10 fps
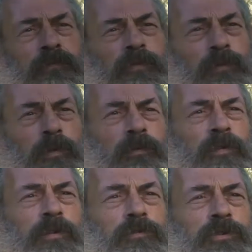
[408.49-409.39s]
through
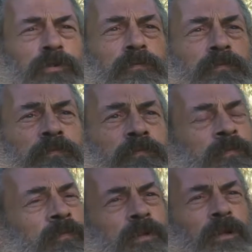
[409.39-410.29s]
evolution
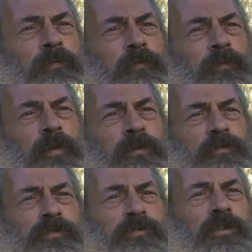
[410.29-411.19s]
over
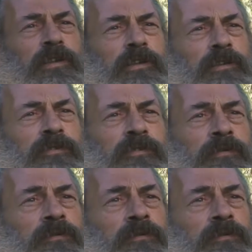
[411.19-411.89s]
thousands of years